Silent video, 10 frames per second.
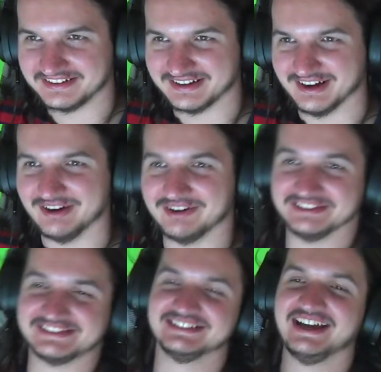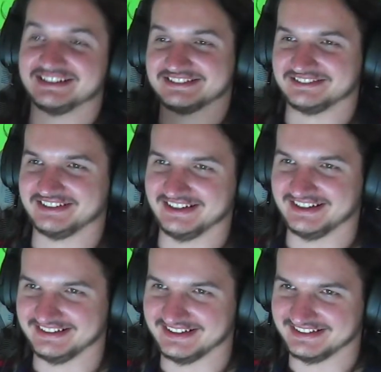Oh, it's an axe. Okay,
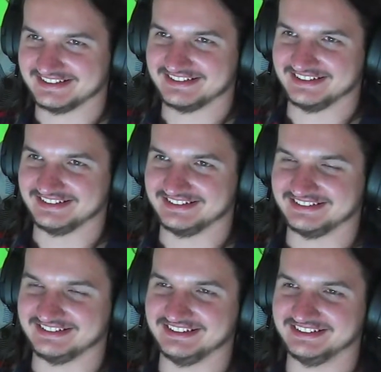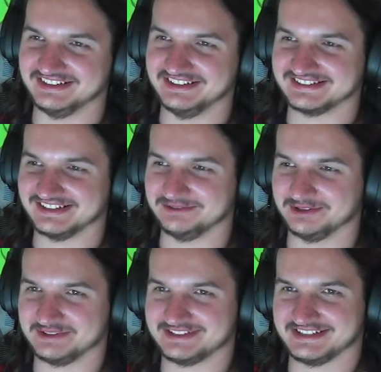I didn't understand what
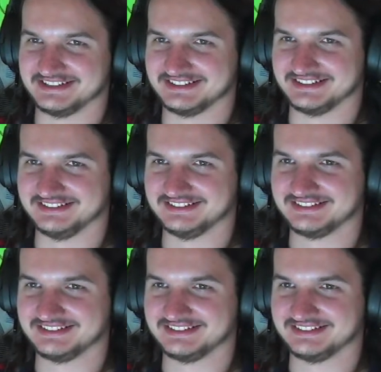was edited in.